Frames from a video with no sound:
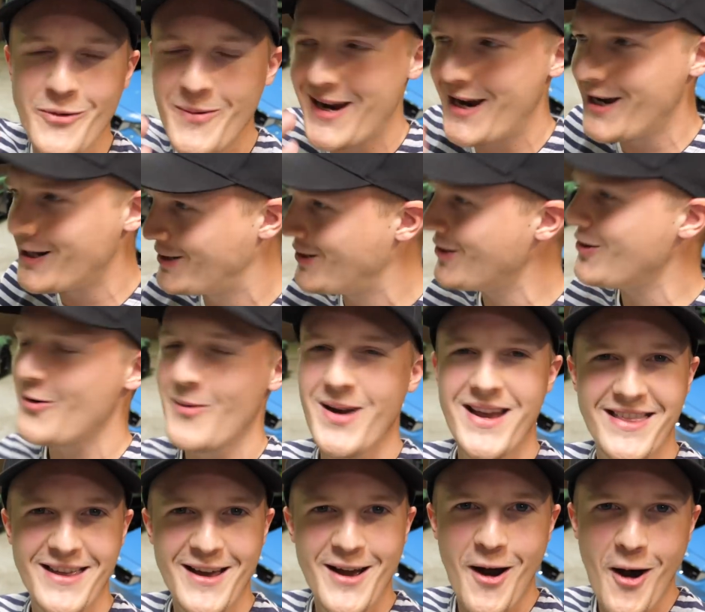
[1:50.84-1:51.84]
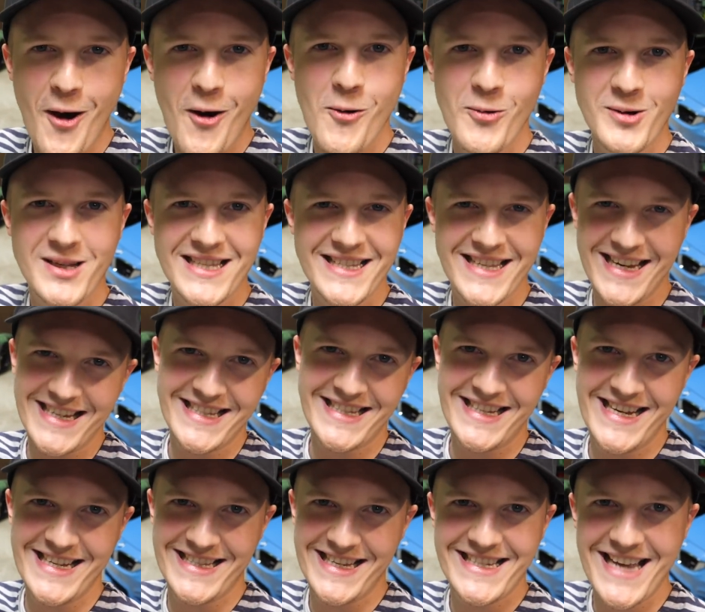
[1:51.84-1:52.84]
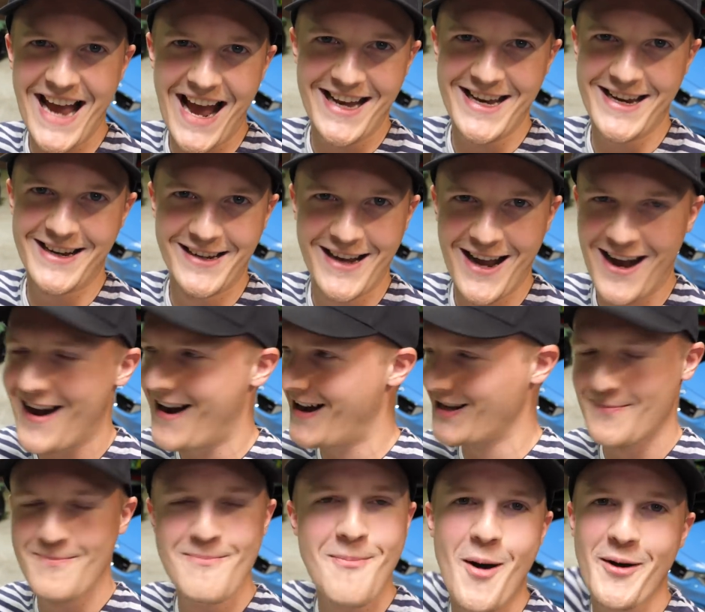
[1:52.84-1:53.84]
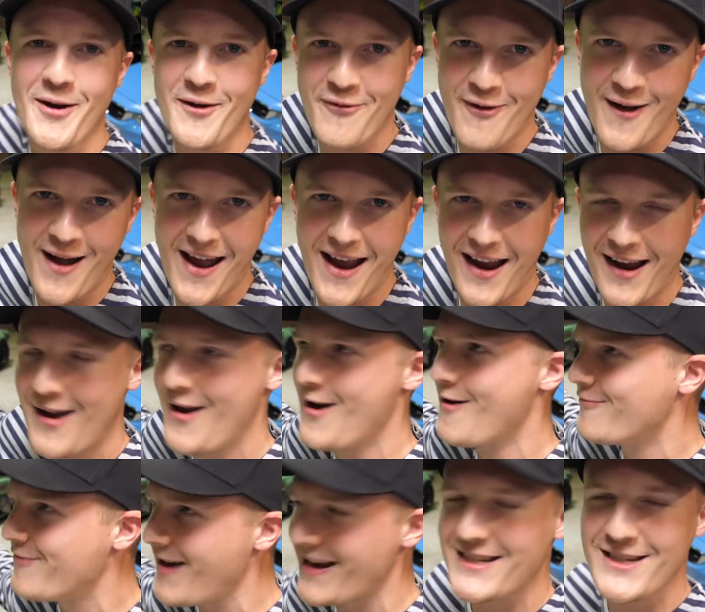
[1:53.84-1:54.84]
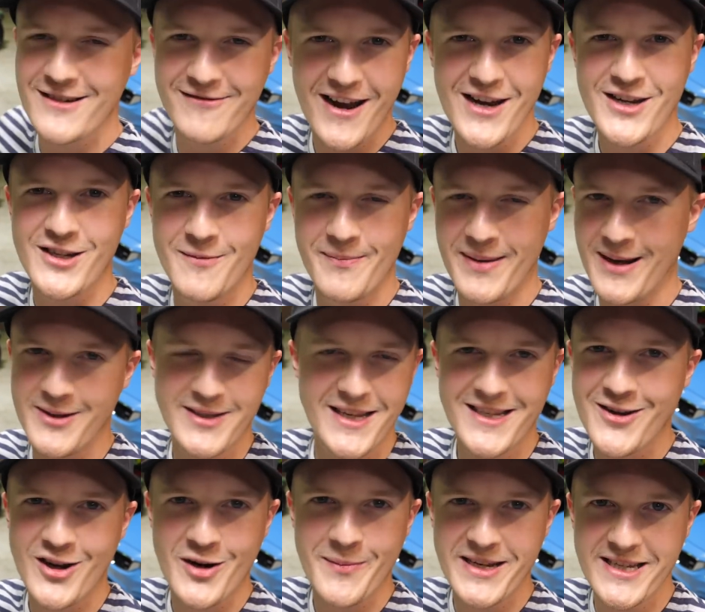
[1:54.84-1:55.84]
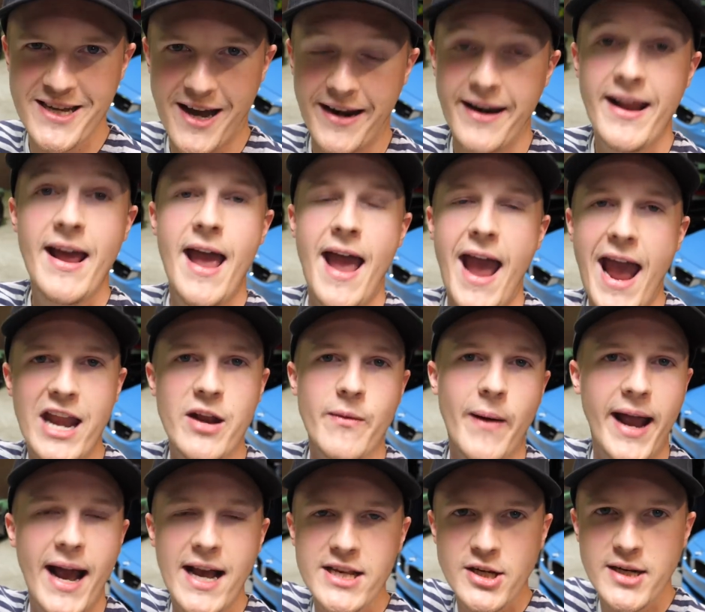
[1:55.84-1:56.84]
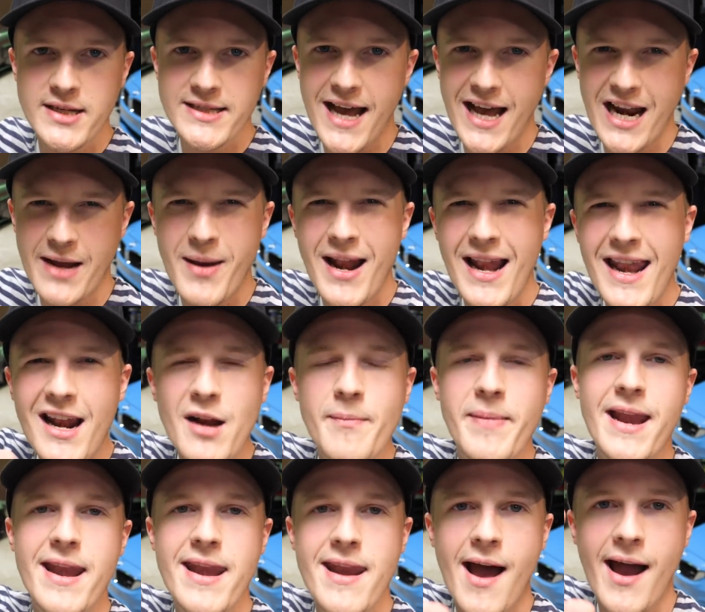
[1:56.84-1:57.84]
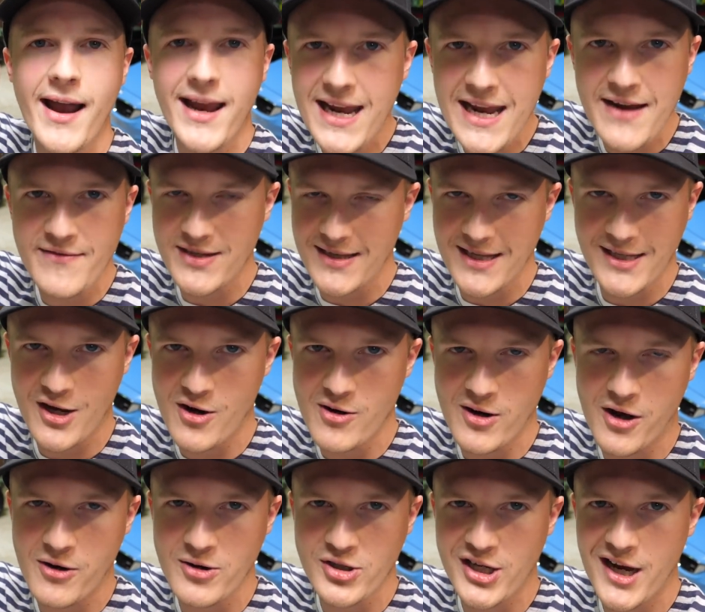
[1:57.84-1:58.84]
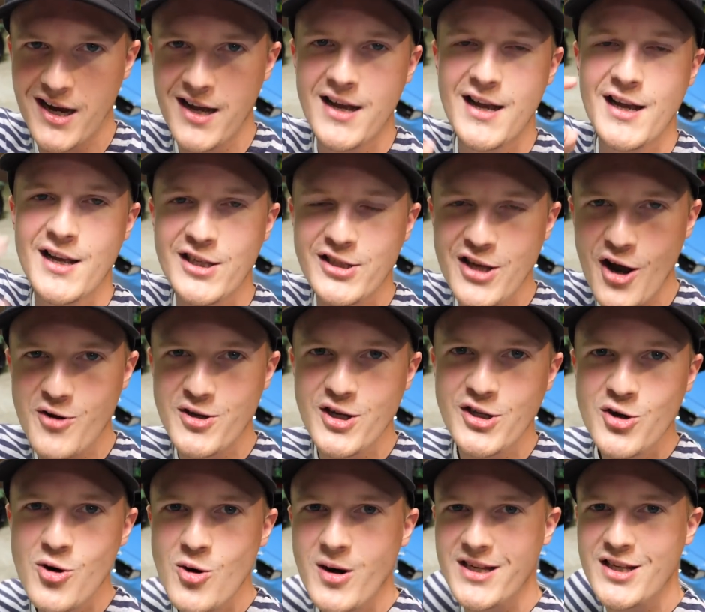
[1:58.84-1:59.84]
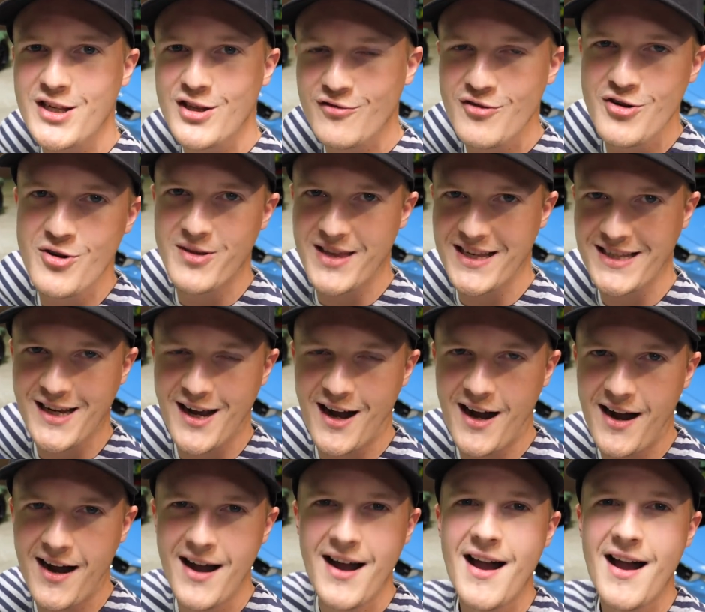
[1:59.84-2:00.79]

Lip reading: that we could do with old 60s Italian cars, modifying restoration builds? It's got to be done. Anyway, as you can tell, I'm a little bit naive to this whole culture. So to talk us through this car,